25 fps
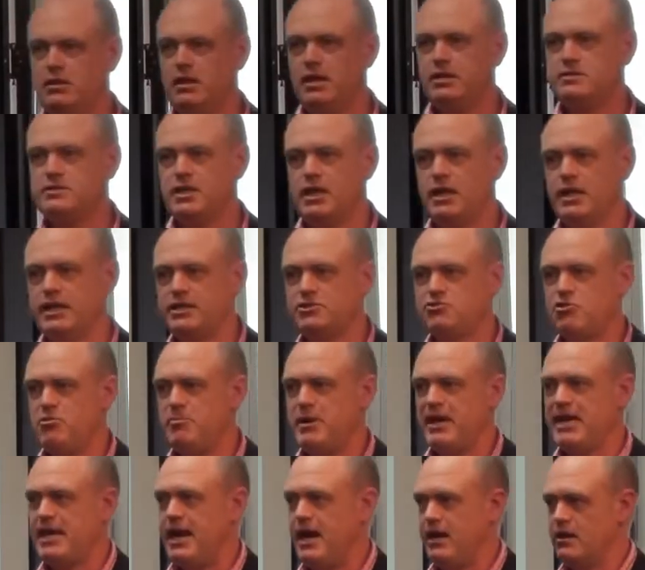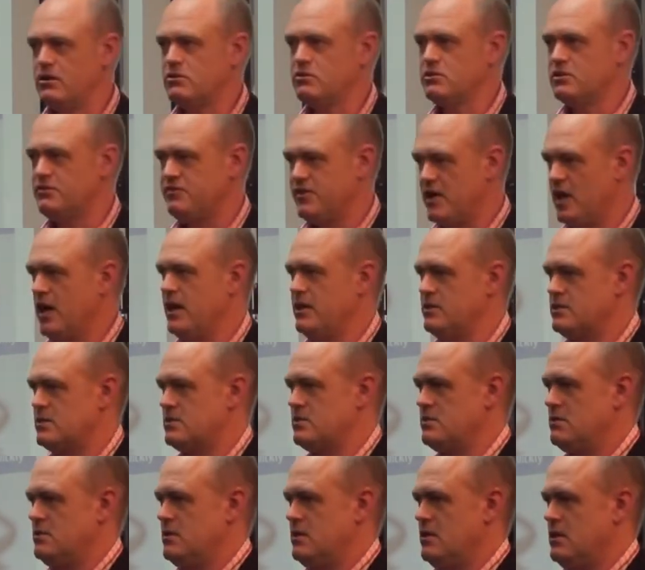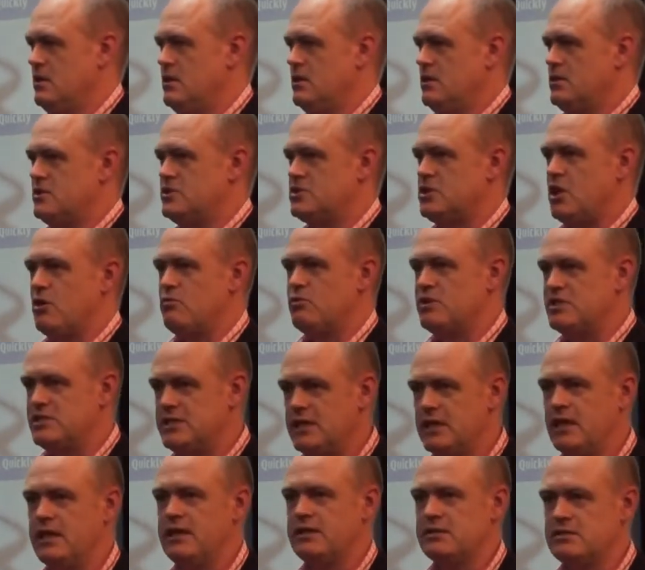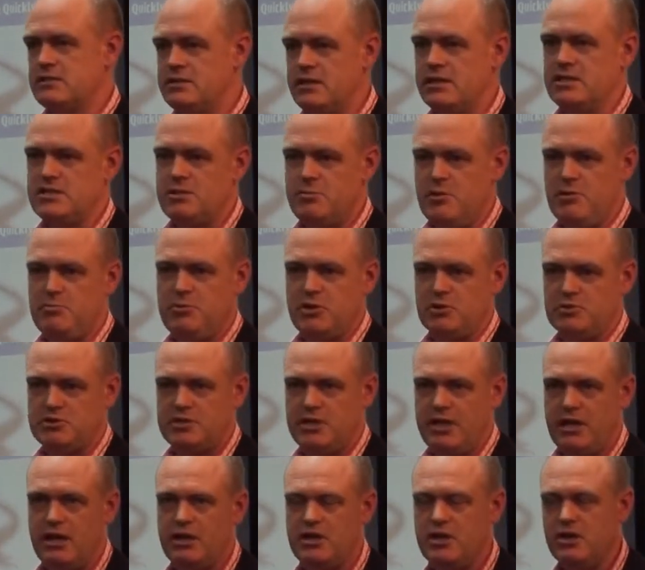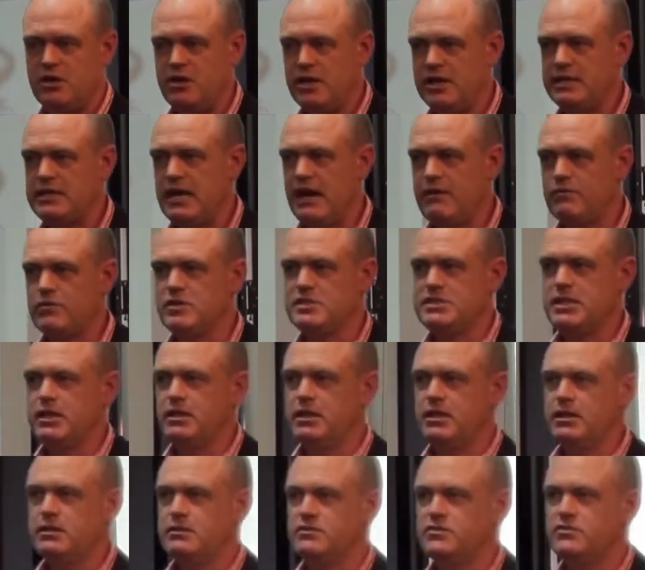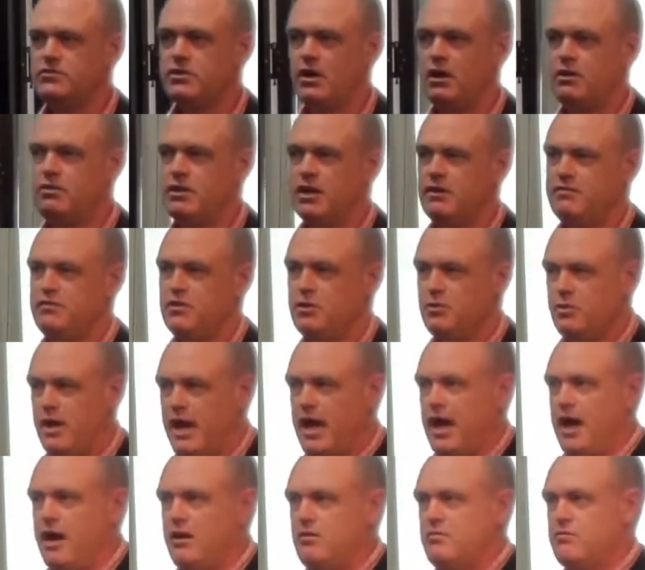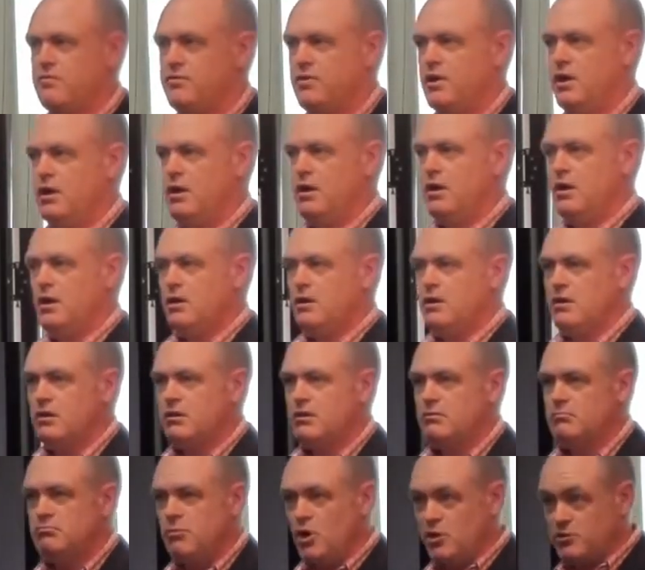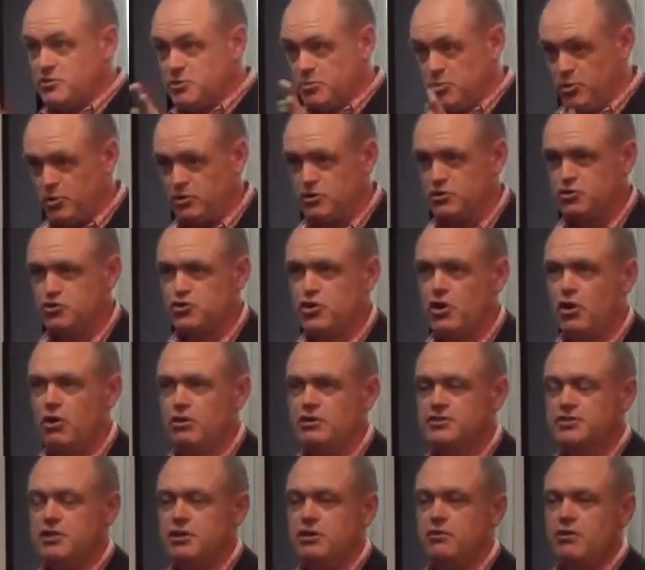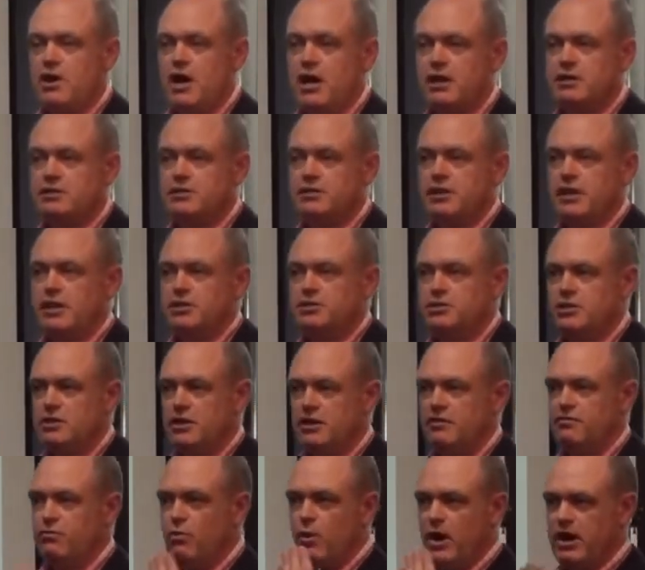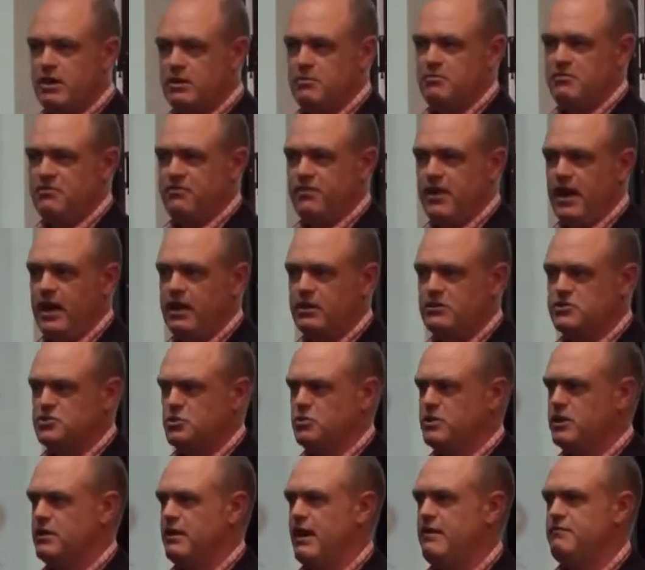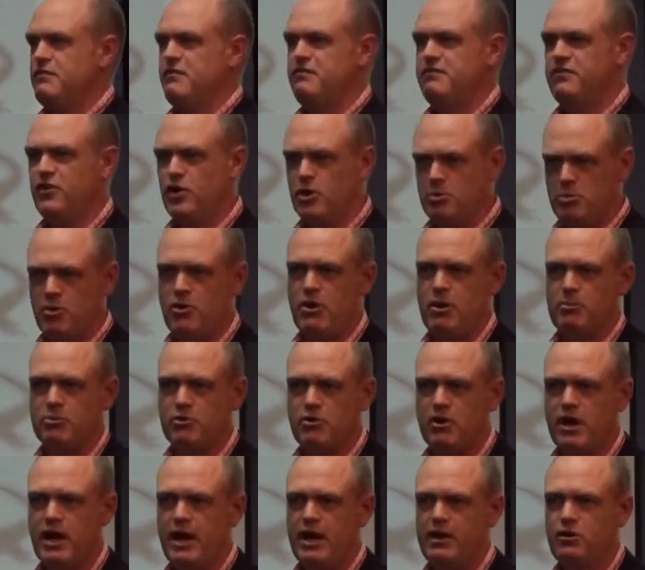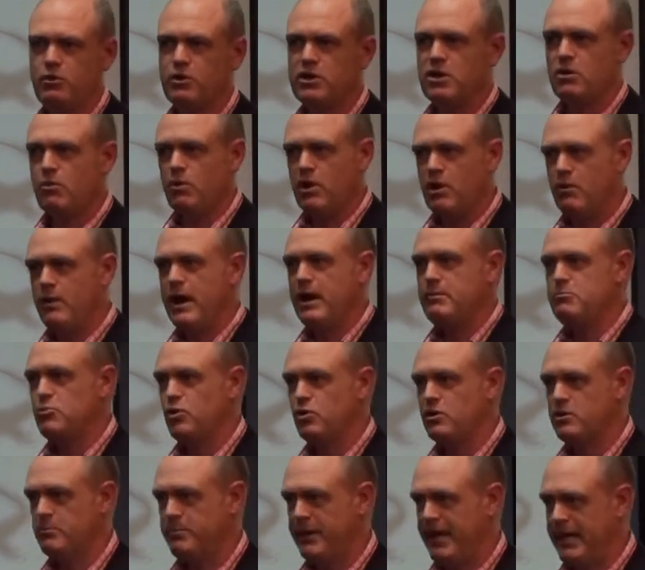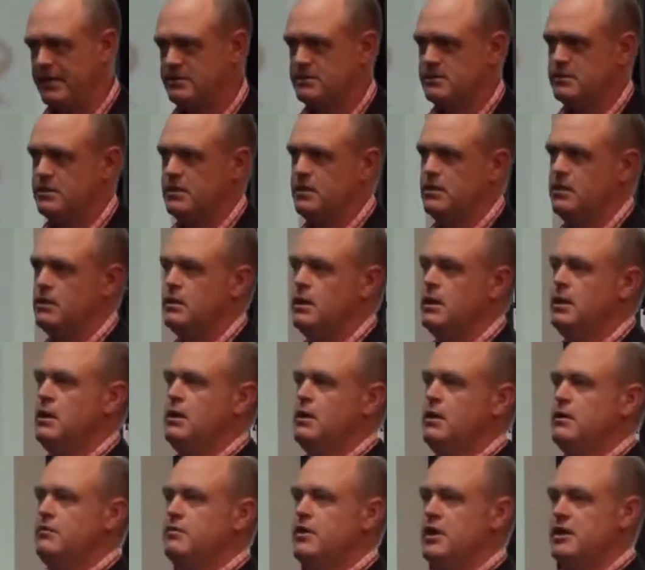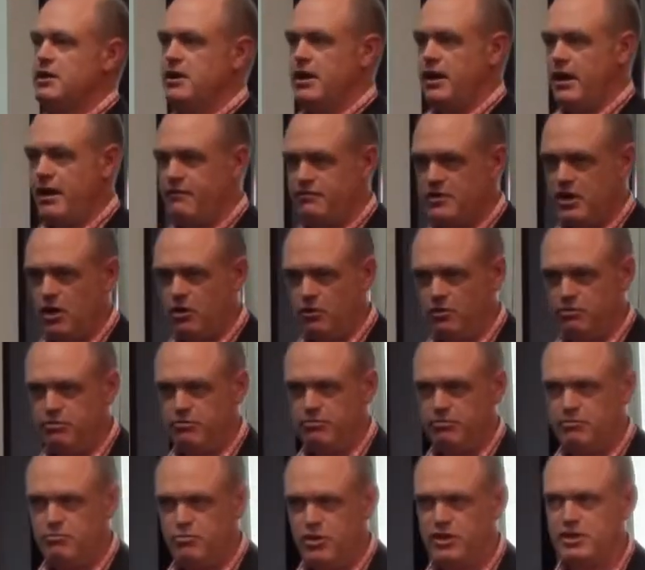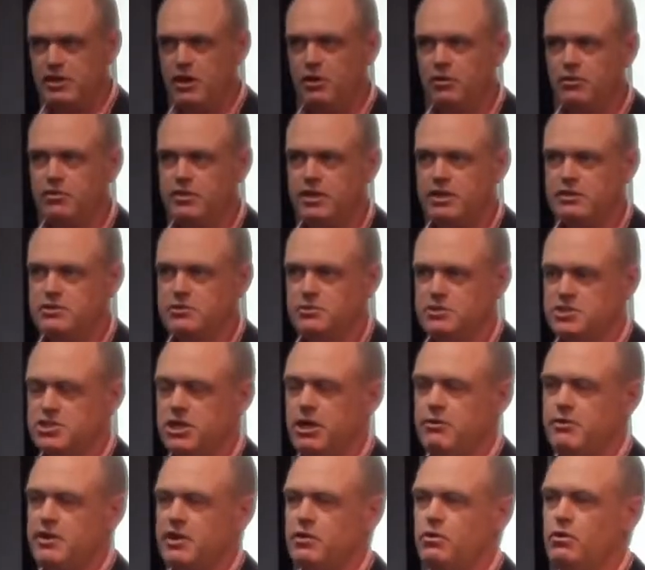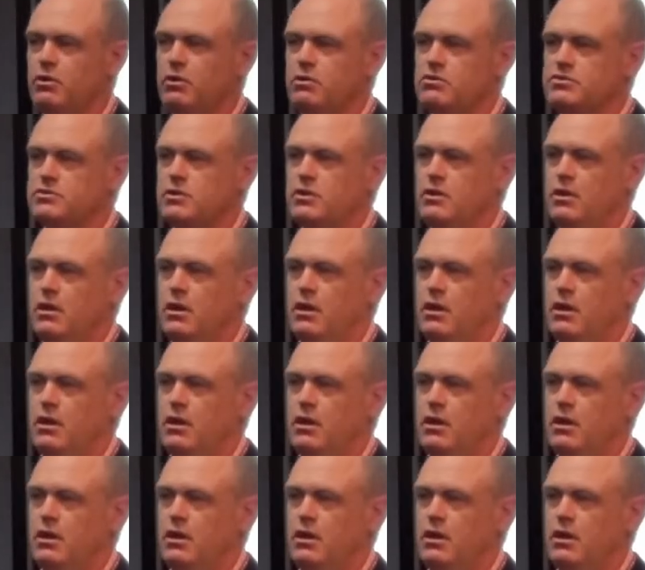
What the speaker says: It's an electromechanical device. So resilience needs to be built in. And you need to have resilience so that if you have multiple controllers in your architecture, that if one of them fails or you have a firmware upgrade or you want to add more capacity, then you don't have to bring the whole thing to a shuddering halt.